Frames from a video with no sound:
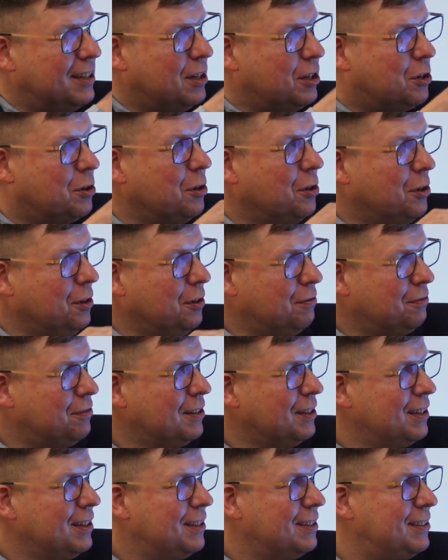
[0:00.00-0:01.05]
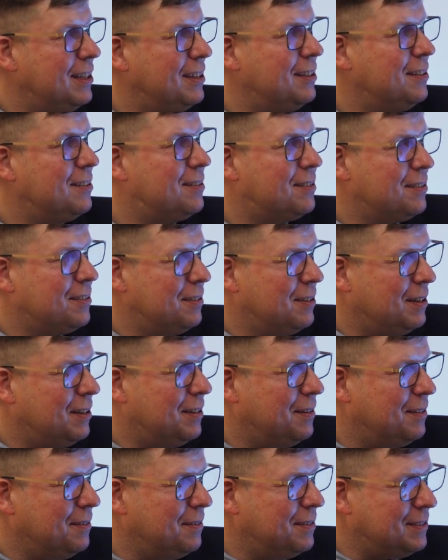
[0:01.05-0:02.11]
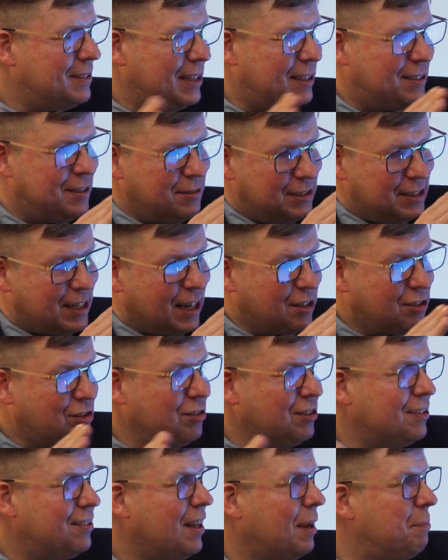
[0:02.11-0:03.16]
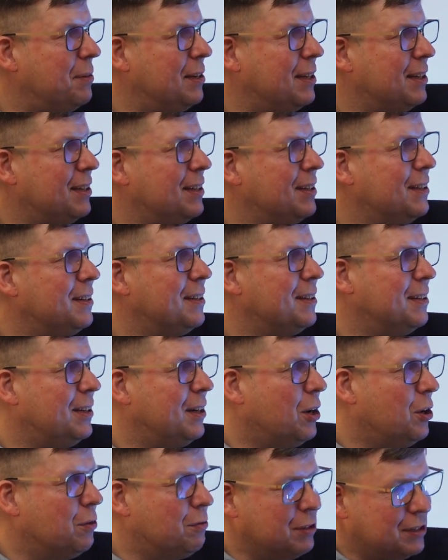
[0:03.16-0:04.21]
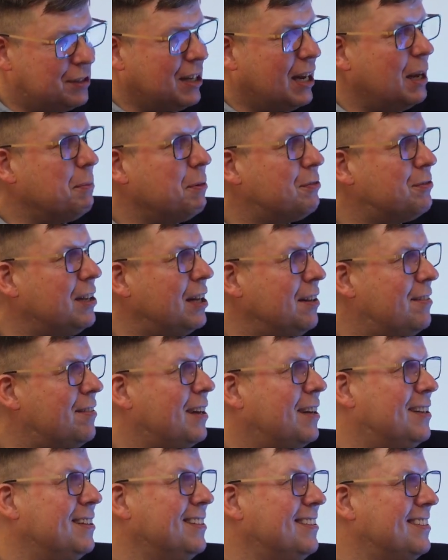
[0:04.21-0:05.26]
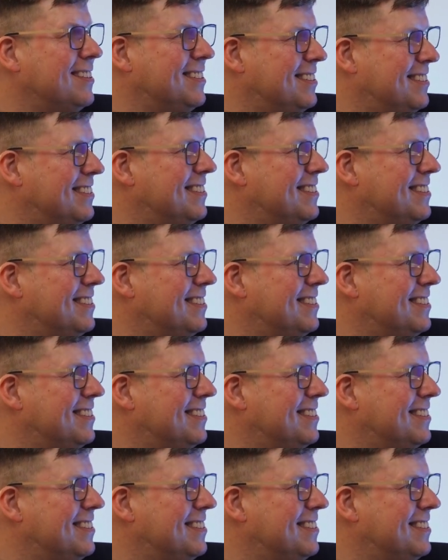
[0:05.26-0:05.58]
curve that the reduction is happening over a time of 10 seconds.